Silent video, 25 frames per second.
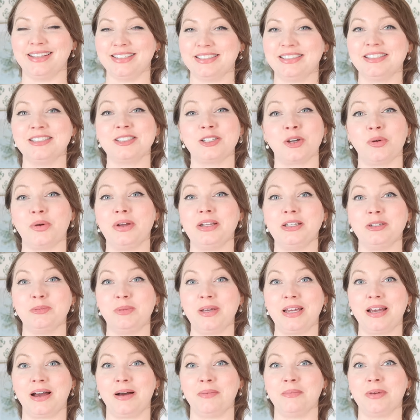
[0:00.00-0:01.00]
this is going to
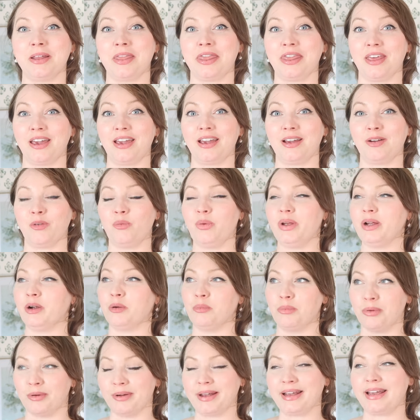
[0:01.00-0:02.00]
become a thing. We are
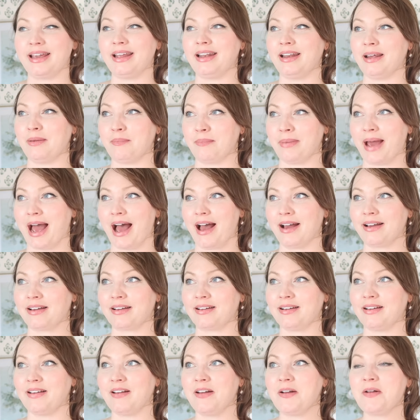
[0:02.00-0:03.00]
bringing it
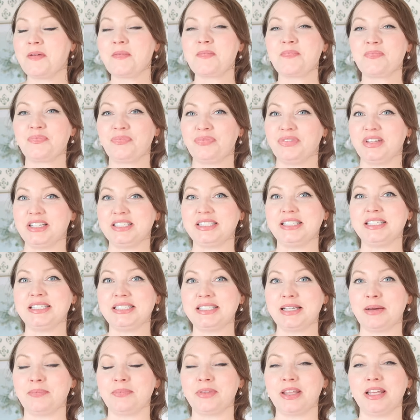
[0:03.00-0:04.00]
back. This is
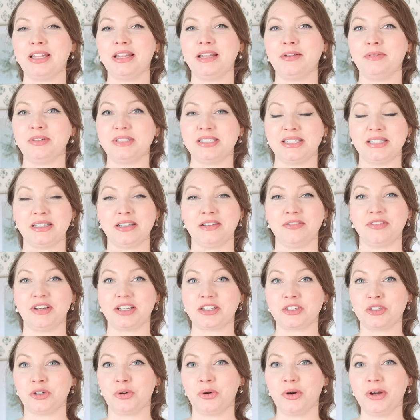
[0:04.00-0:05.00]
something that was in the
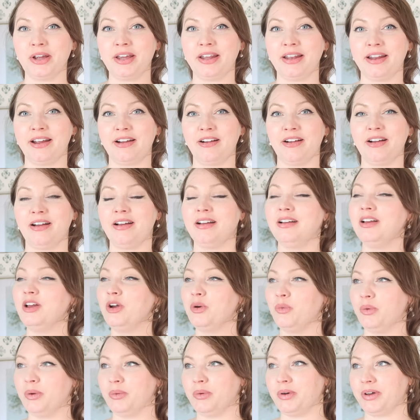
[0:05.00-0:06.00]
Victorian era.
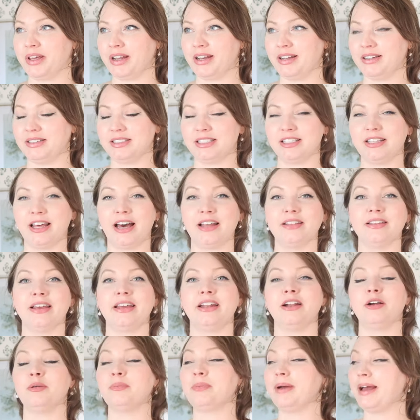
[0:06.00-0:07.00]
We will get into that
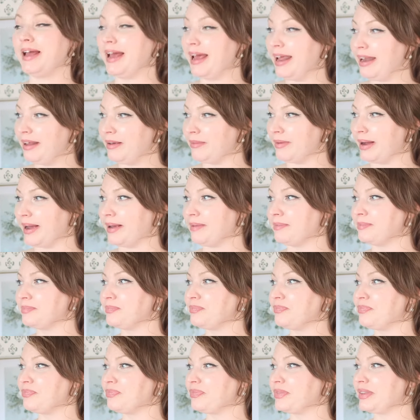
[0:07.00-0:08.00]
later. But anyway,
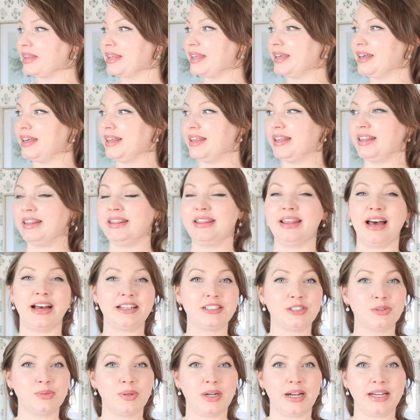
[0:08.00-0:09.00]

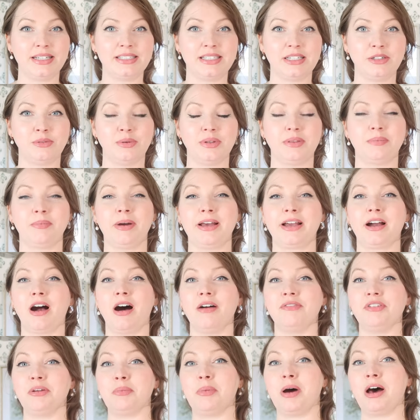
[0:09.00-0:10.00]
that's what I did with my
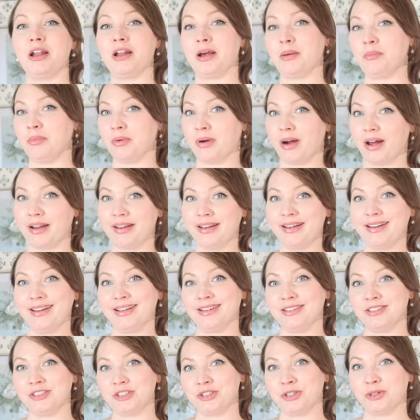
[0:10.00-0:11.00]
coffee pot. I brought it
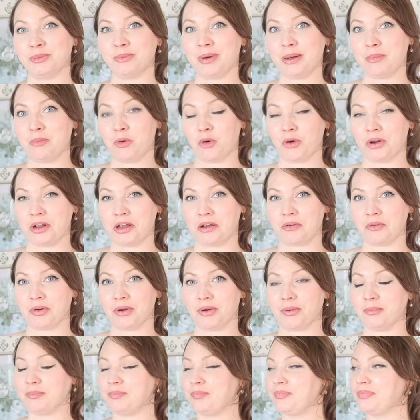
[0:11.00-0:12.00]
into my morning
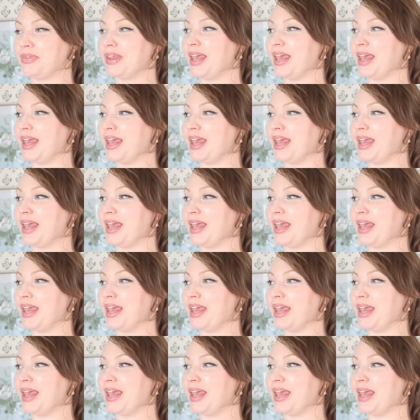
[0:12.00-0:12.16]
room